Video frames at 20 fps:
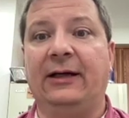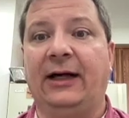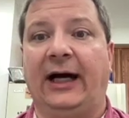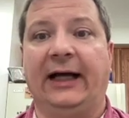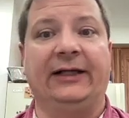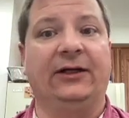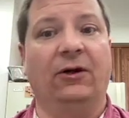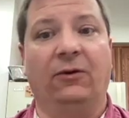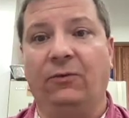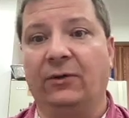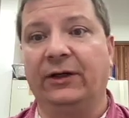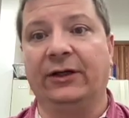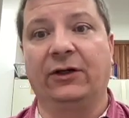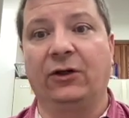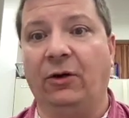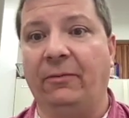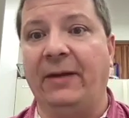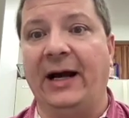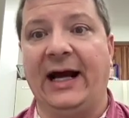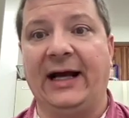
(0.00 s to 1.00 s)
I don't want to
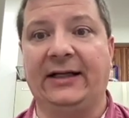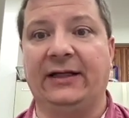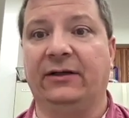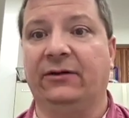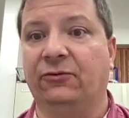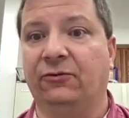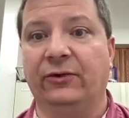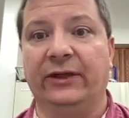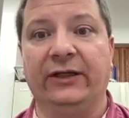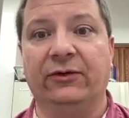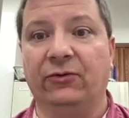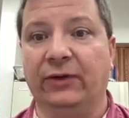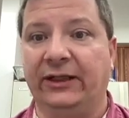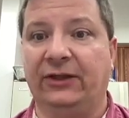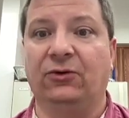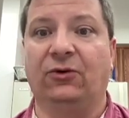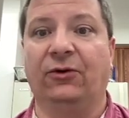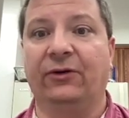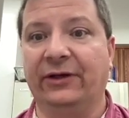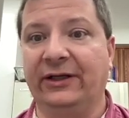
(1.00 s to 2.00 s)
go back and
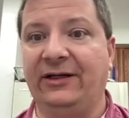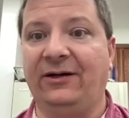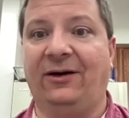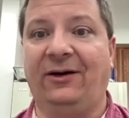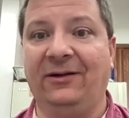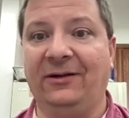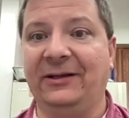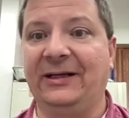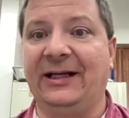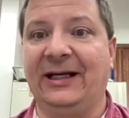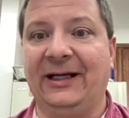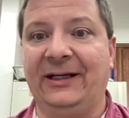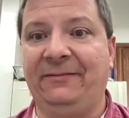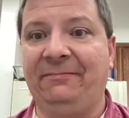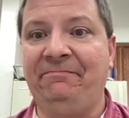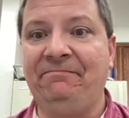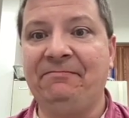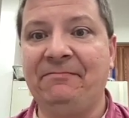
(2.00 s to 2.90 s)
re-record it all again.